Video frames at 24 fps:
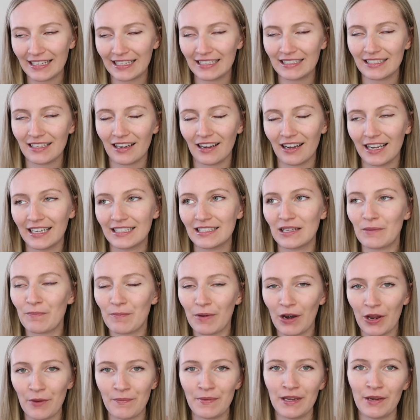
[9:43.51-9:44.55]
these guys
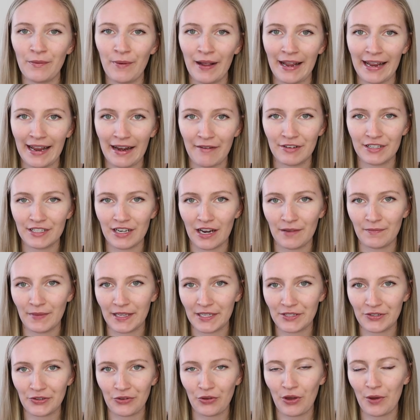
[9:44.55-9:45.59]
blow me away every time
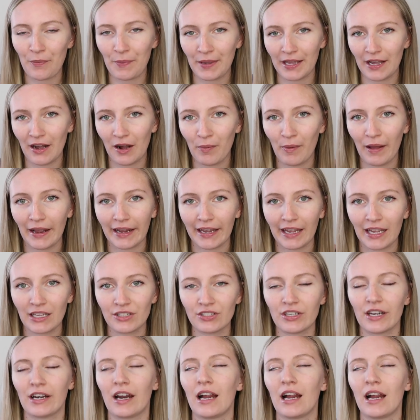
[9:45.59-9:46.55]
they do a PR package,